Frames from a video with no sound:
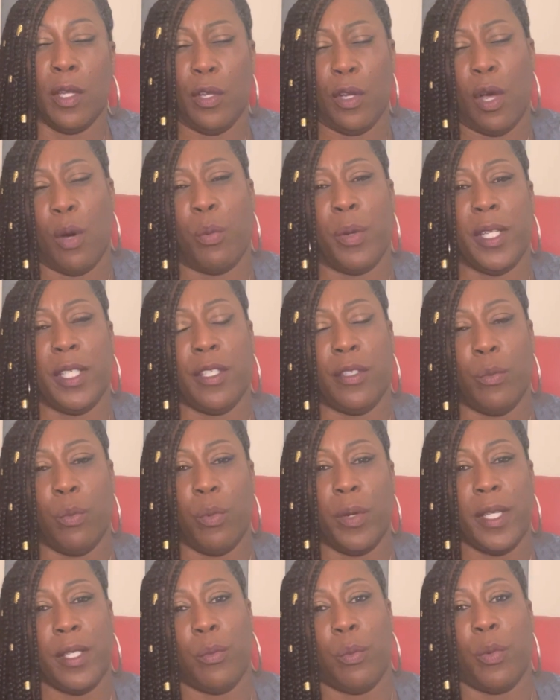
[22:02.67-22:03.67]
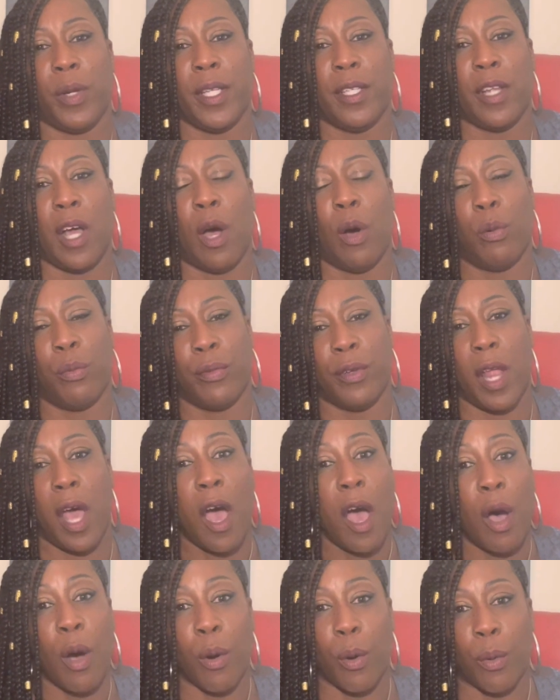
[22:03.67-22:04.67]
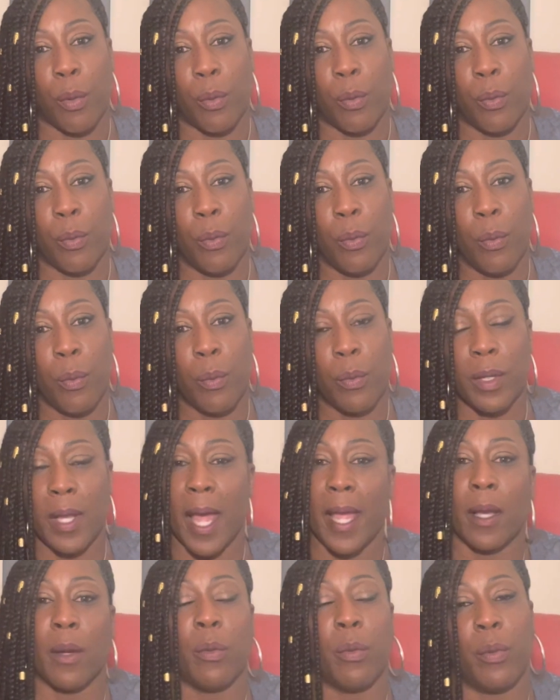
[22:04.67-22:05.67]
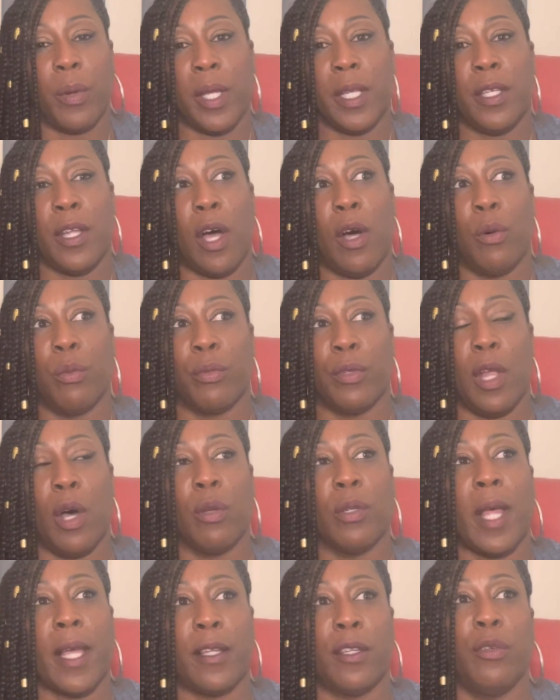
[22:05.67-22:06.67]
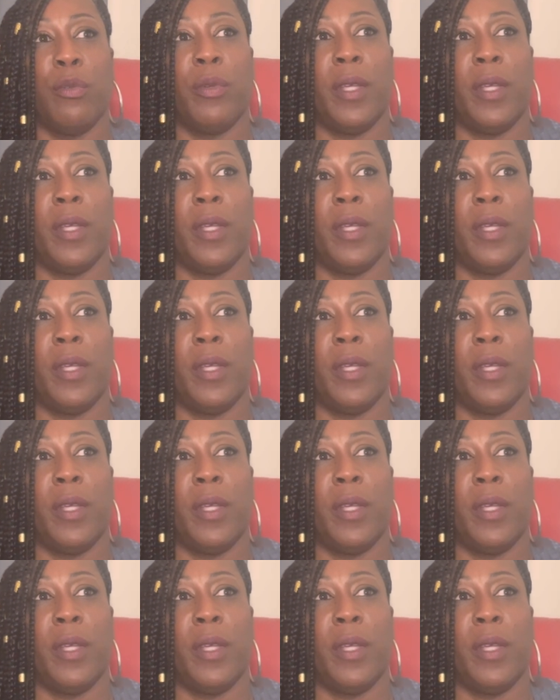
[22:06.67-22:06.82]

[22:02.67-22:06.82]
don't know. We don't know.